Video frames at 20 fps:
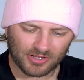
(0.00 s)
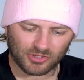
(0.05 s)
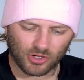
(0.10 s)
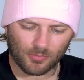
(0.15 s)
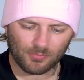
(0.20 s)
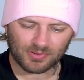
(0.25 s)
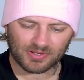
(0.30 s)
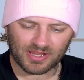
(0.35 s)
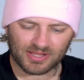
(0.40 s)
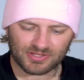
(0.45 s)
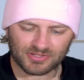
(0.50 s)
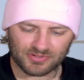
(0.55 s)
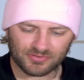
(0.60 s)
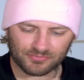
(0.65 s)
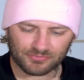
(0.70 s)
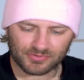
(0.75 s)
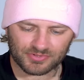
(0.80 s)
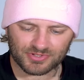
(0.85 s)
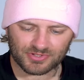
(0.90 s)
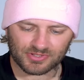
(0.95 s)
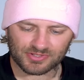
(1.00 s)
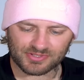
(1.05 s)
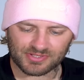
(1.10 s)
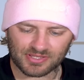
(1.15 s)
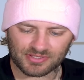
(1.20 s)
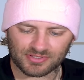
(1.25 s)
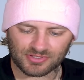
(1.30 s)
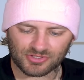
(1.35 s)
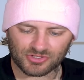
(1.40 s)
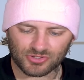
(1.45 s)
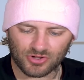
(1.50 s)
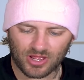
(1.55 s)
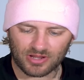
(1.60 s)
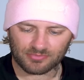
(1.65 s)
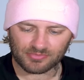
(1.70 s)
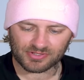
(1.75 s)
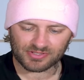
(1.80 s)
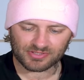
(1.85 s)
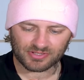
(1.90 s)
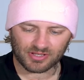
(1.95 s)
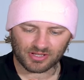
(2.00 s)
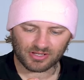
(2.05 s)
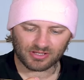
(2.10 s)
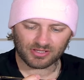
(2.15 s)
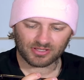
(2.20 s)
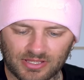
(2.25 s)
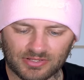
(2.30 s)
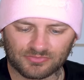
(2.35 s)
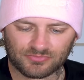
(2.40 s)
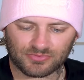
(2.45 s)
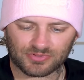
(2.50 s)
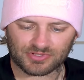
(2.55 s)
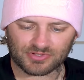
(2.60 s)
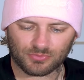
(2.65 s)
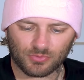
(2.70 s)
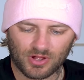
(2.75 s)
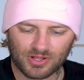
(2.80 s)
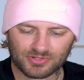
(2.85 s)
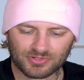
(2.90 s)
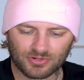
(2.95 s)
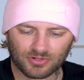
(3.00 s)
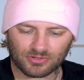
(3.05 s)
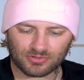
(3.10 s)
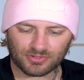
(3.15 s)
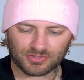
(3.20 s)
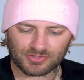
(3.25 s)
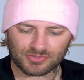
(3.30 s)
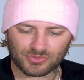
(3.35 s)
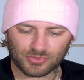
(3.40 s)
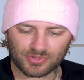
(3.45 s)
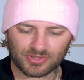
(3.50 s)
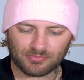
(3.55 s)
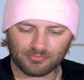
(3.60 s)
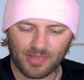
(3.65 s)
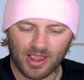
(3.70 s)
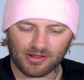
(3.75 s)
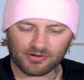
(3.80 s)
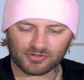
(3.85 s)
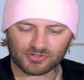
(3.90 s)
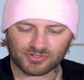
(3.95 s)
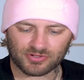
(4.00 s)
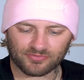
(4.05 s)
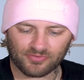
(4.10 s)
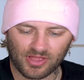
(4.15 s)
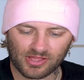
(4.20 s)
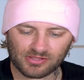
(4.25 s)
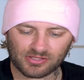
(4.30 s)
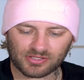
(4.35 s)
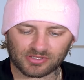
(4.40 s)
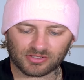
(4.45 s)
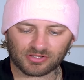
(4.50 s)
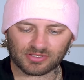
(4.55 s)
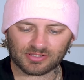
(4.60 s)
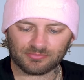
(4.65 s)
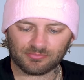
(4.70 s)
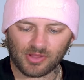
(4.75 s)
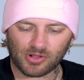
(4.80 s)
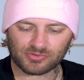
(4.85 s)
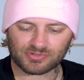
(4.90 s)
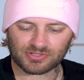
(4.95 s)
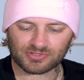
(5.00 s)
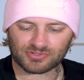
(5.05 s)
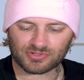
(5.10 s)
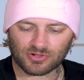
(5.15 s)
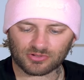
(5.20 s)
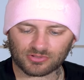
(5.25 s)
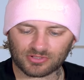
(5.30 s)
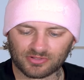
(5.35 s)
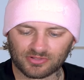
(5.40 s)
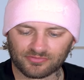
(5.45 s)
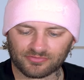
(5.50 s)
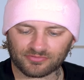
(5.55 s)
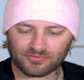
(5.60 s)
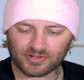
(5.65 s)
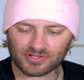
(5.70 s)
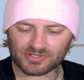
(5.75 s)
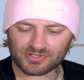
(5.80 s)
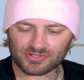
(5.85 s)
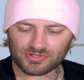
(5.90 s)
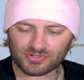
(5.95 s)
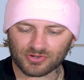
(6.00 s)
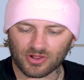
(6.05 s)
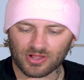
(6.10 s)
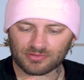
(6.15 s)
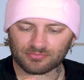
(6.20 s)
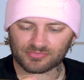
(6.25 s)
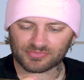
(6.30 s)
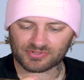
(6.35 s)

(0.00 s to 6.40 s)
A combination of richly scented shine muscat and rich white chocolate. Enjoy the marriage of elegantly melting chocolate and fresh shine